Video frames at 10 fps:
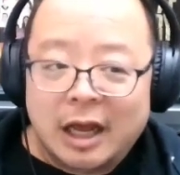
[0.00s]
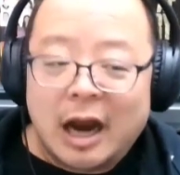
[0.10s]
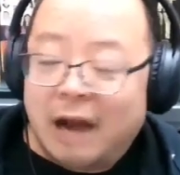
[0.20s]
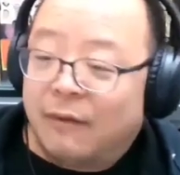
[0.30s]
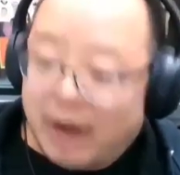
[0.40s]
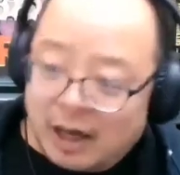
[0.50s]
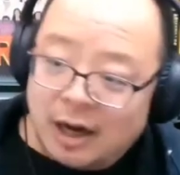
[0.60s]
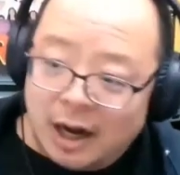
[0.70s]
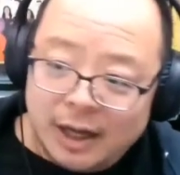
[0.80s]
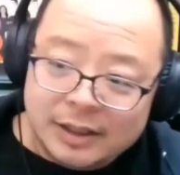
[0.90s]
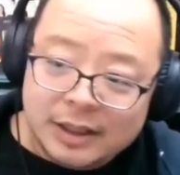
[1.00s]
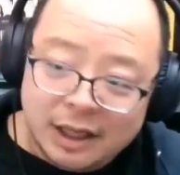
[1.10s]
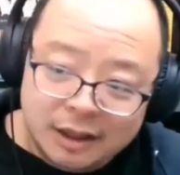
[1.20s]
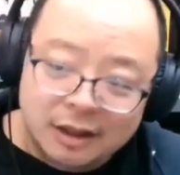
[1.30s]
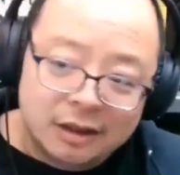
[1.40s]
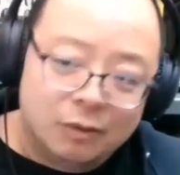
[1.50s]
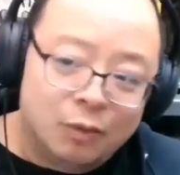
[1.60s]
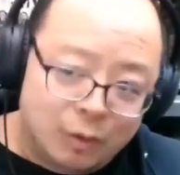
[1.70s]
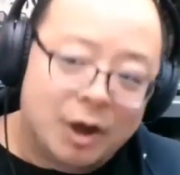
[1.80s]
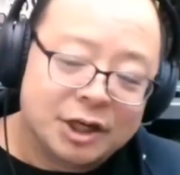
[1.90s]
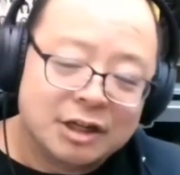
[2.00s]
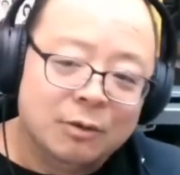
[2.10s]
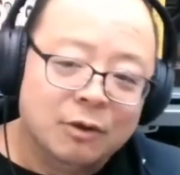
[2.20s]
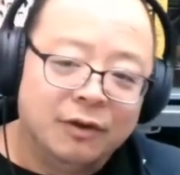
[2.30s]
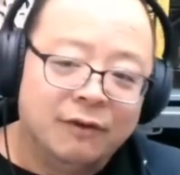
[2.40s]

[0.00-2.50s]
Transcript: I recognize in when watching the movie for